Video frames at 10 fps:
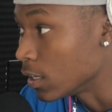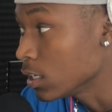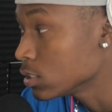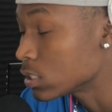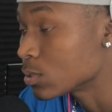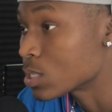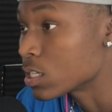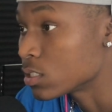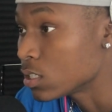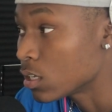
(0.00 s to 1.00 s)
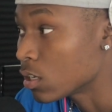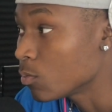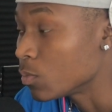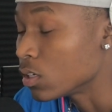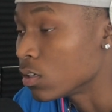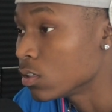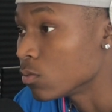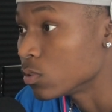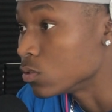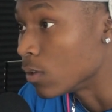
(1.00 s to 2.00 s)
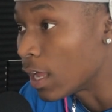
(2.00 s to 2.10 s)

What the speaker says: 9 times out of 10, I'm gonna be 100 with you.